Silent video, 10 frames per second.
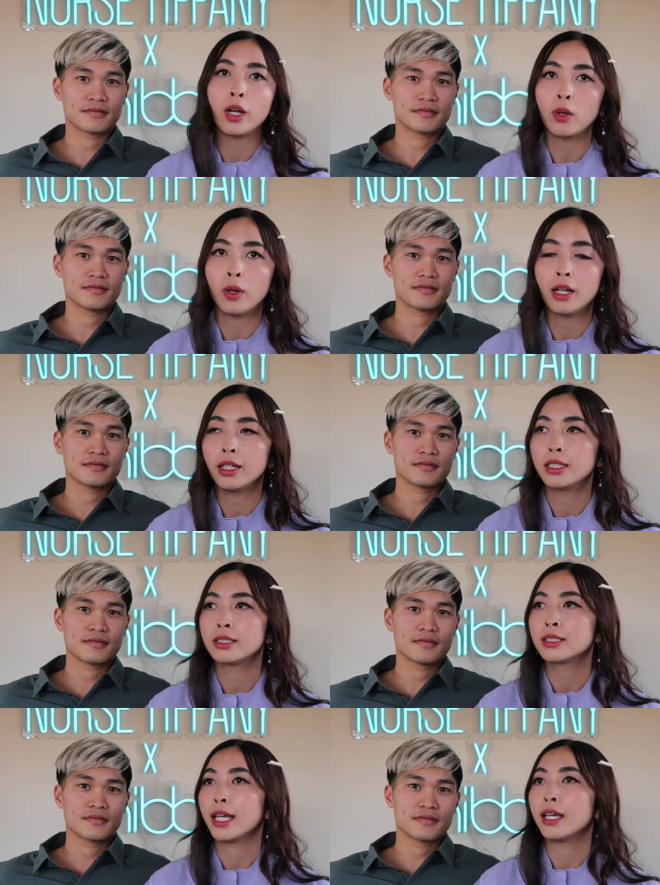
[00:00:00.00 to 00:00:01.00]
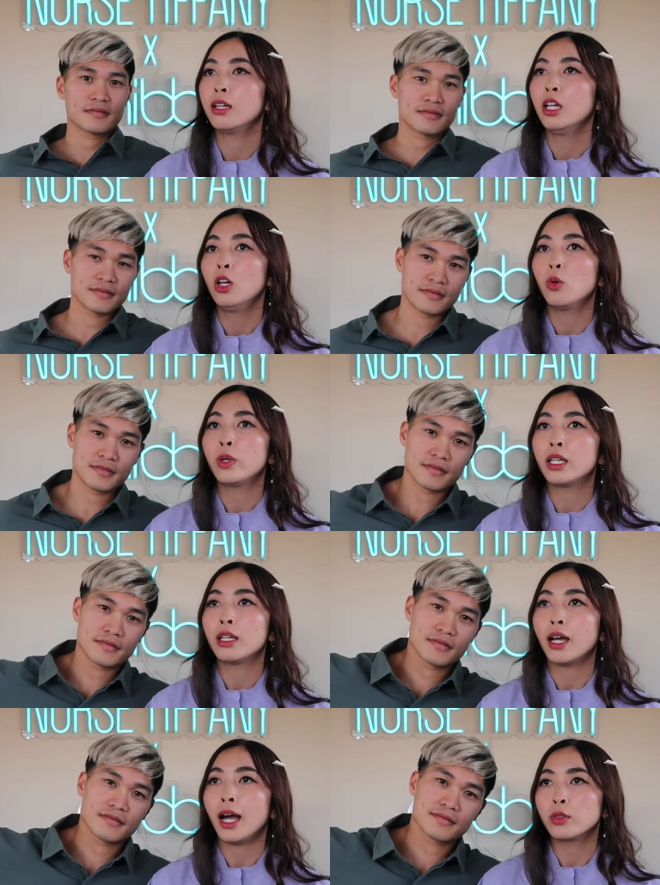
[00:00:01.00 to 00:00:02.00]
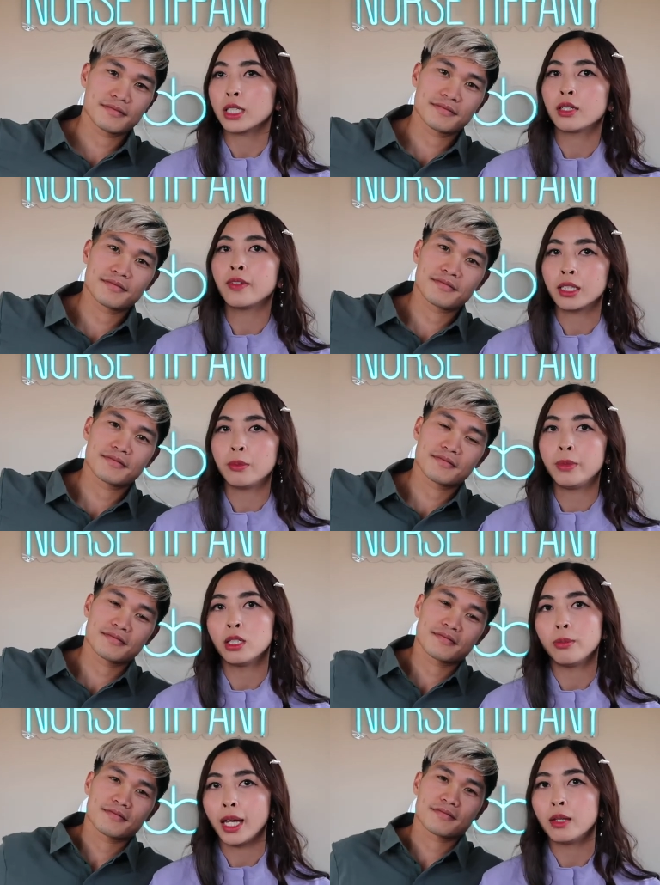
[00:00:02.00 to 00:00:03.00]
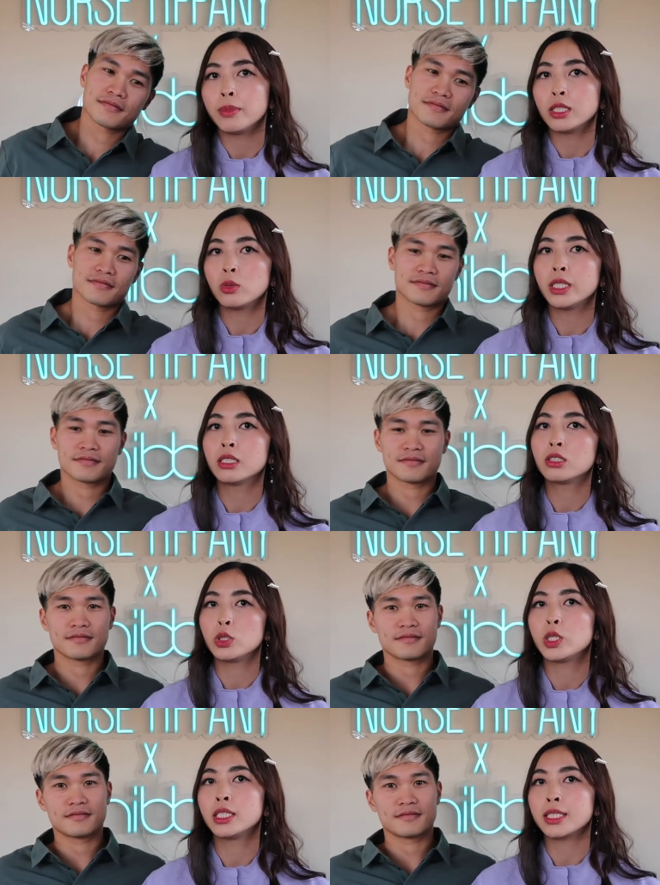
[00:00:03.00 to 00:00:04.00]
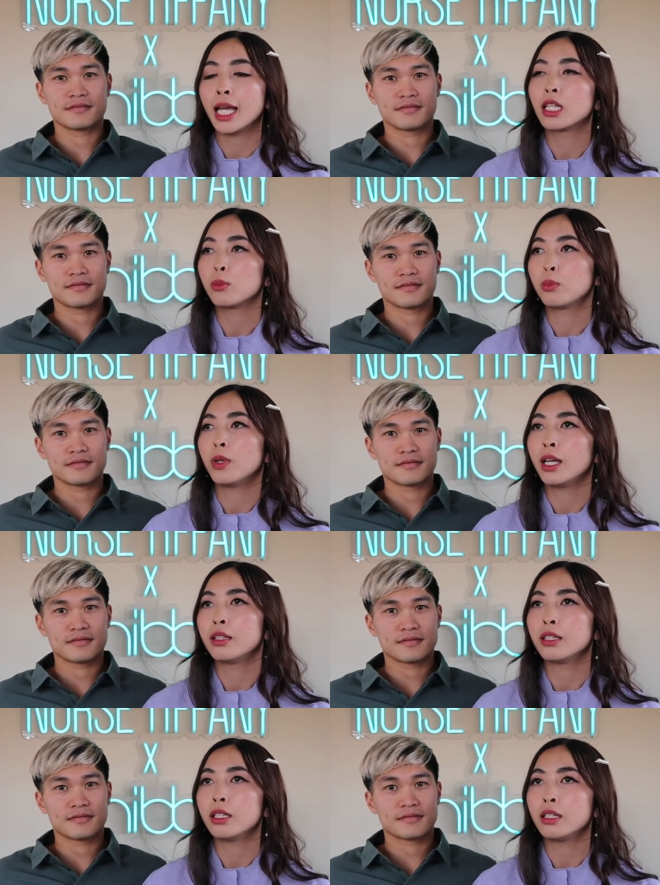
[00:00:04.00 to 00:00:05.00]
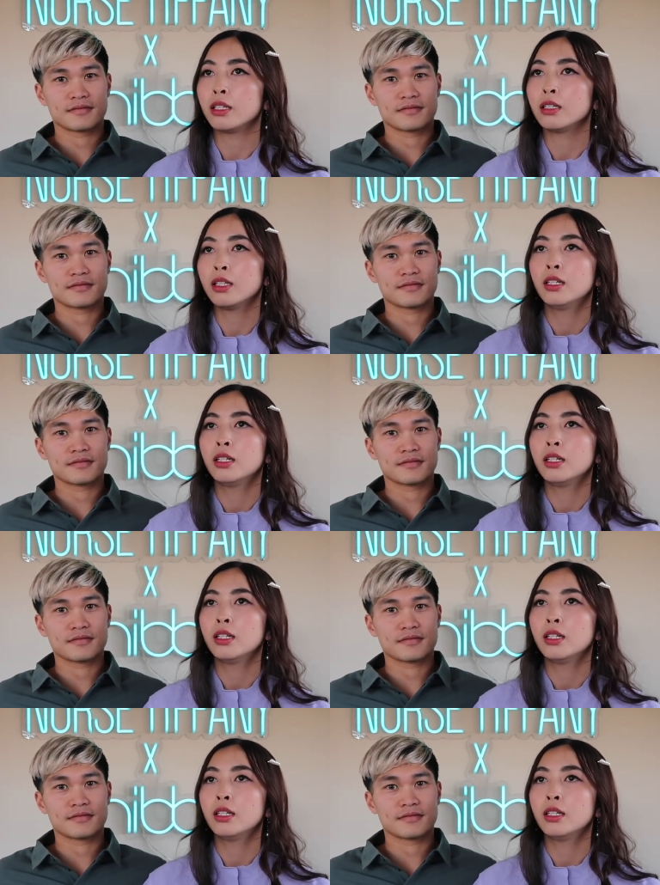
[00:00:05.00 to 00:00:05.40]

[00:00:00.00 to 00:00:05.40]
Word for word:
Speaker 1: I was, and we I was kind of like the middleman between the students and the and the